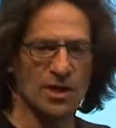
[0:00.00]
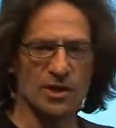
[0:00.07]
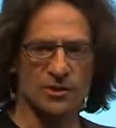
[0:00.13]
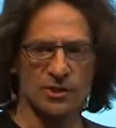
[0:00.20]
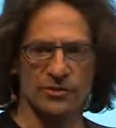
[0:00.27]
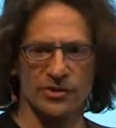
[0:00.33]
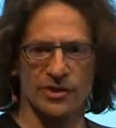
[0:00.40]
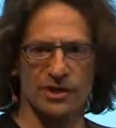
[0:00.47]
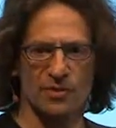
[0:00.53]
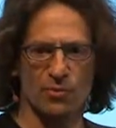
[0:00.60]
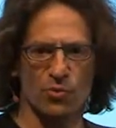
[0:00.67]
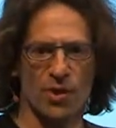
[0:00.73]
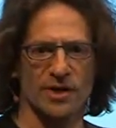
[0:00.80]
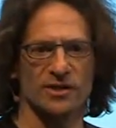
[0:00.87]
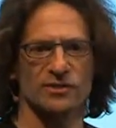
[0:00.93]
So thing number
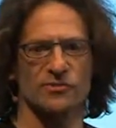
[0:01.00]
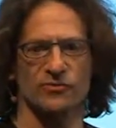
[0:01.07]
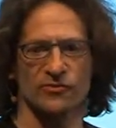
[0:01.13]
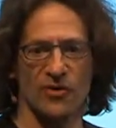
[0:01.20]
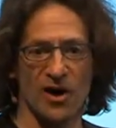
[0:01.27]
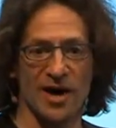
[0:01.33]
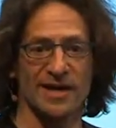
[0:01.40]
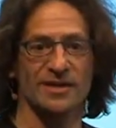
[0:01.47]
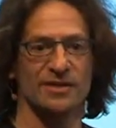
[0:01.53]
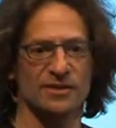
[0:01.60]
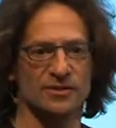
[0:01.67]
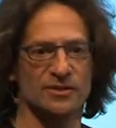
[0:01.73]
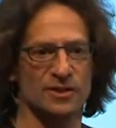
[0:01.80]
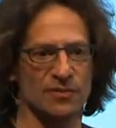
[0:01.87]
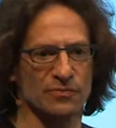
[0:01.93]
1 is
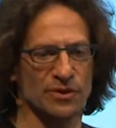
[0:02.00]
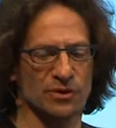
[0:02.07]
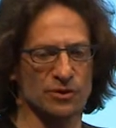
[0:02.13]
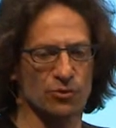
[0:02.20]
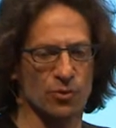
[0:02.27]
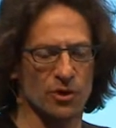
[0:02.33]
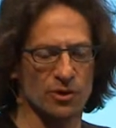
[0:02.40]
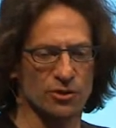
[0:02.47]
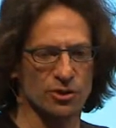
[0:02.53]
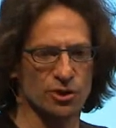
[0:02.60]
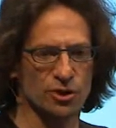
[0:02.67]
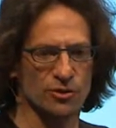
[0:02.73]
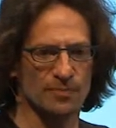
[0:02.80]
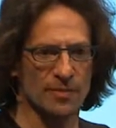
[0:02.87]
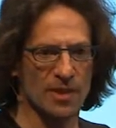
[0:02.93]
finding something to
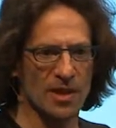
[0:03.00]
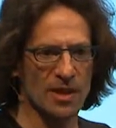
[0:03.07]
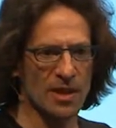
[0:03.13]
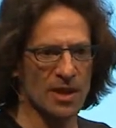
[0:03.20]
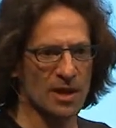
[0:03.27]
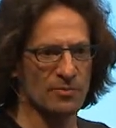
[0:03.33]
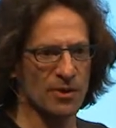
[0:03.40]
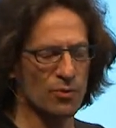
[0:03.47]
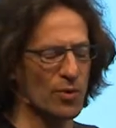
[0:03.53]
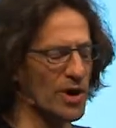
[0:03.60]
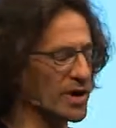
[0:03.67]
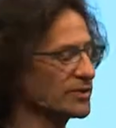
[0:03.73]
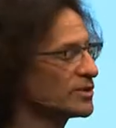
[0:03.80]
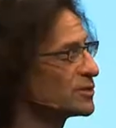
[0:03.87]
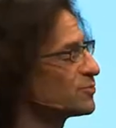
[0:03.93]
watch. And by the
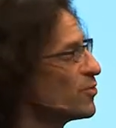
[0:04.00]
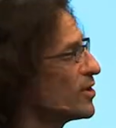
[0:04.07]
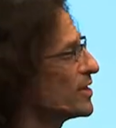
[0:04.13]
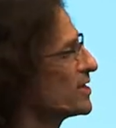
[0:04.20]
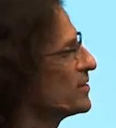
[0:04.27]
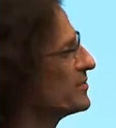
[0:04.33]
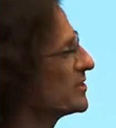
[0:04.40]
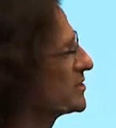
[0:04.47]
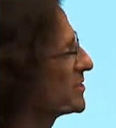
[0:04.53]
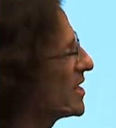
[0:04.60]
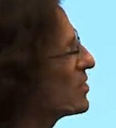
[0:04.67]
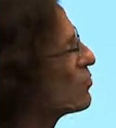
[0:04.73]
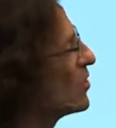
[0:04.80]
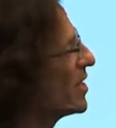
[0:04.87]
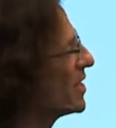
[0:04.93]
way, at this point, let me
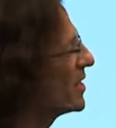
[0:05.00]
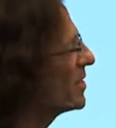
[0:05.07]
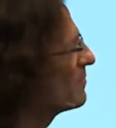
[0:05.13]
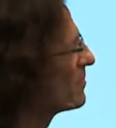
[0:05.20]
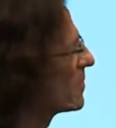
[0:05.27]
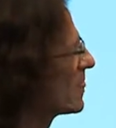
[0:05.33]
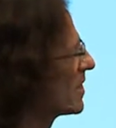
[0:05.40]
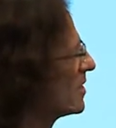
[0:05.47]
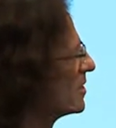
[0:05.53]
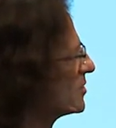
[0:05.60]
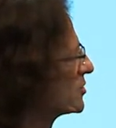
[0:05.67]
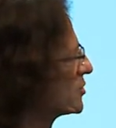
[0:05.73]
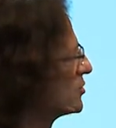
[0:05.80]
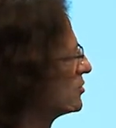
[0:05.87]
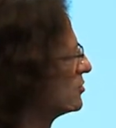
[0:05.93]
segue
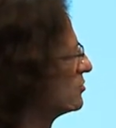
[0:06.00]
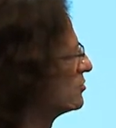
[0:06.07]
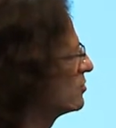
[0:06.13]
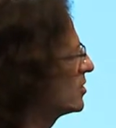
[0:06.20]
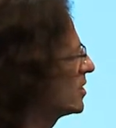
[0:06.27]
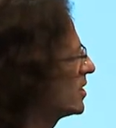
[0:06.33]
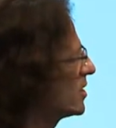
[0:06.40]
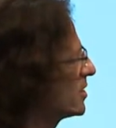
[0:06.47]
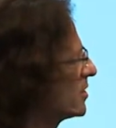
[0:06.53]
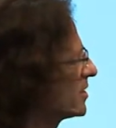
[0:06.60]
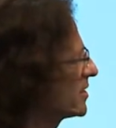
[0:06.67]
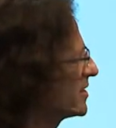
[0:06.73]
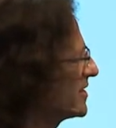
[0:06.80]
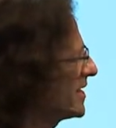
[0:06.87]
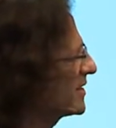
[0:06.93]
to
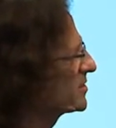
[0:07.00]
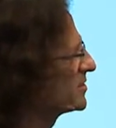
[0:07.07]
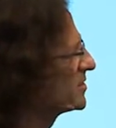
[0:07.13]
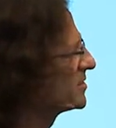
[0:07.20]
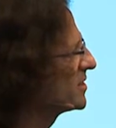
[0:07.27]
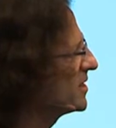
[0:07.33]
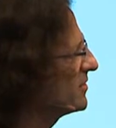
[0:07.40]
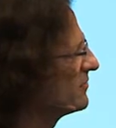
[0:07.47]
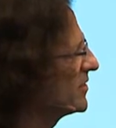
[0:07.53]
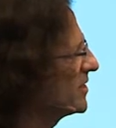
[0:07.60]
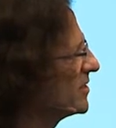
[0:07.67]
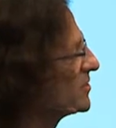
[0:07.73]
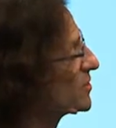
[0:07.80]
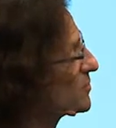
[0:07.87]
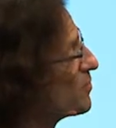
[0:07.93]
connected
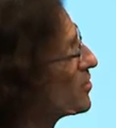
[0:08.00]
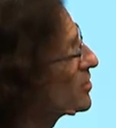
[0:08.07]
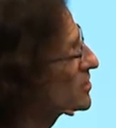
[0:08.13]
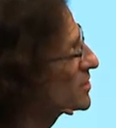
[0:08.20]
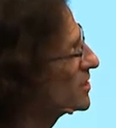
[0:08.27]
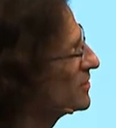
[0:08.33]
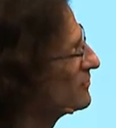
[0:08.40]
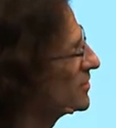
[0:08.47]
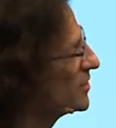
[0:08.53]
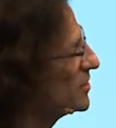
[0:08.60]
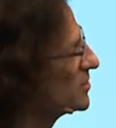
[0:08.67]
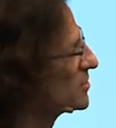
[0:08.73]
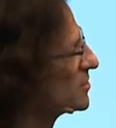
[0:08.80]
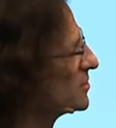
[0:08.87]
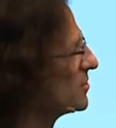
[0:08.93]
TVs, smart
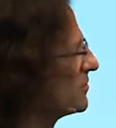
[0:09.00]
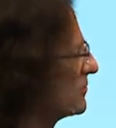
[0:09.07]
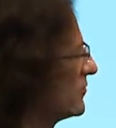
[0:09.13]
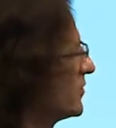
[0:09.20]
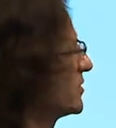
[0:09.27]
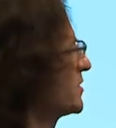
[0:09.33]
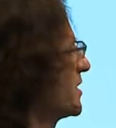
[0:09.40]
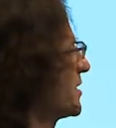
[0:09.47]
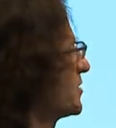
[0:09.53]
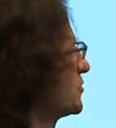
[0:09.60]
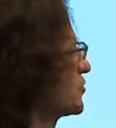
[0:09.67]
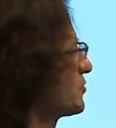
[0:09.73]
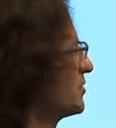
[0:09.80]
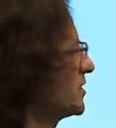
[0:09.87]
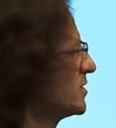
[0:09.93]
TVs versus second
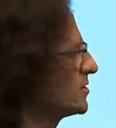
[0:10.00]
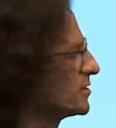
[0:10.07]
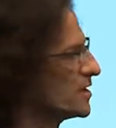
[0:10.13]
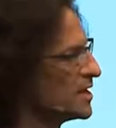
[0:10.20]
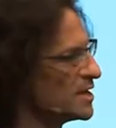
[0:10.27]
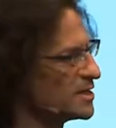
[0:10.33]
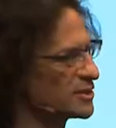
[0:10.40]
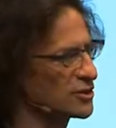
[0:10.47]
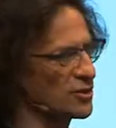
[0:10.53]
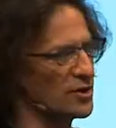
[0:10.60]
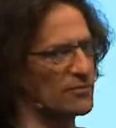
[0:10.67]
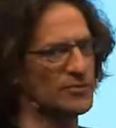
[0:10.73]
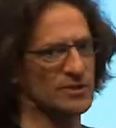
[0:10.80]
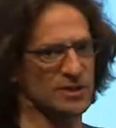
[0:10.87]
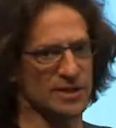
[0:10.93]
screen. So
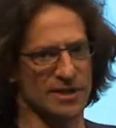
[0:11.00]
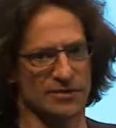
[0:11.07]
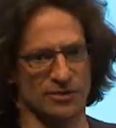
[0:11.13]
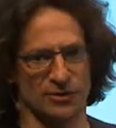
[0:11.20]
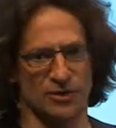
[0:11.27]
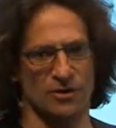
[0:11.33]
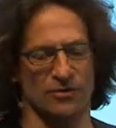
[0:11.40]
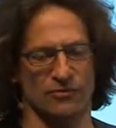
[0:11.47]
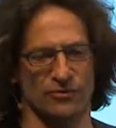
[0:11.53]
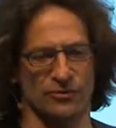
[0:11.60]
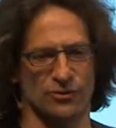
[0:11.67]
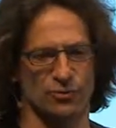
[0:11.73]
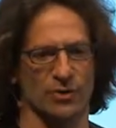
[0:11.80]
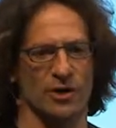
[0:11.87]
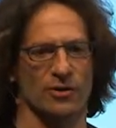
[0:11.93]
obviously in this
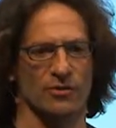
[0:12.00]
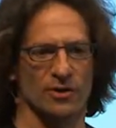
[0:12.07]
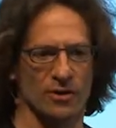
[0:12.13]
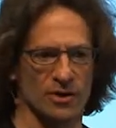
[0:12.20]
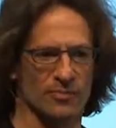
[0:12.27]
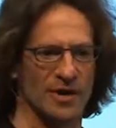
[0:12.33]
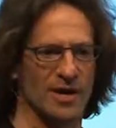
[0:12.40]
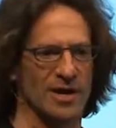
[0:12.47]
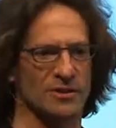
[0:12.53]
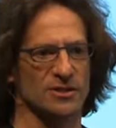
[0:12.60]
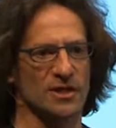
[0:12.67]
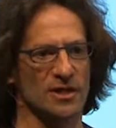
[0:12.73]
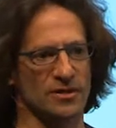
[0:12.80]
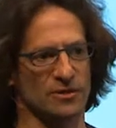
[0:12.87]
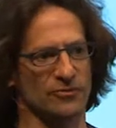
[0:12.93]
conference, we hear a lot about
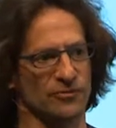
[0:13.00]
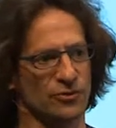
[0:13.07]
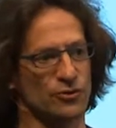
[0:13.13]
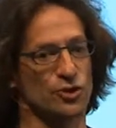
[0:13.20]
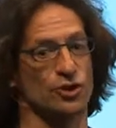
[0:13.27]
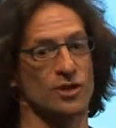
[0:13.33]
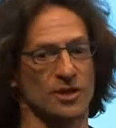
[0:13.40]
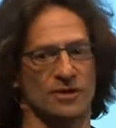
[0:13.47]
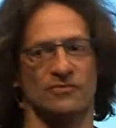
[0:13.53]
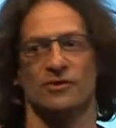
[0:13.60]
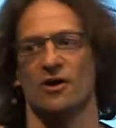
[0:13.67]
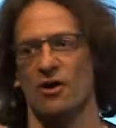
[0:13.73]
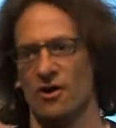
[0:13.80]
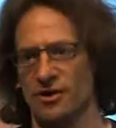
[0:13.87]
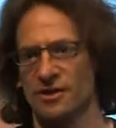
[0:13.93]
the future delivered
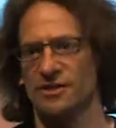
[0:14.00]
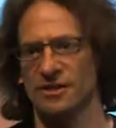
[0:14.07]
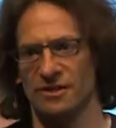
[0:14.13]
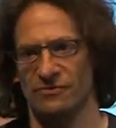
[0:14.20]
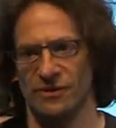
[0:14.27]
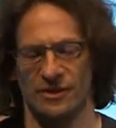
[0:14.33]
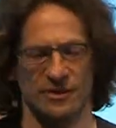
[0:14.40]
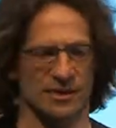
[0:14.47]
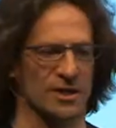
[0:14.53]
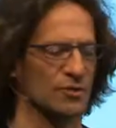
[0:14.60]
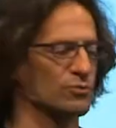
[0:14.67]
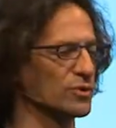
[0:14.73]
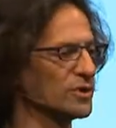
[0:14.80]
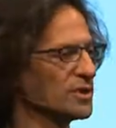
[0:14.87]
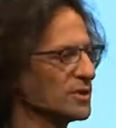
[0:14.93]
on a TV set.
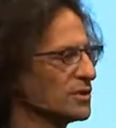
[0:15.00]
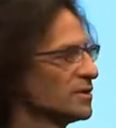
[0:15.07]
We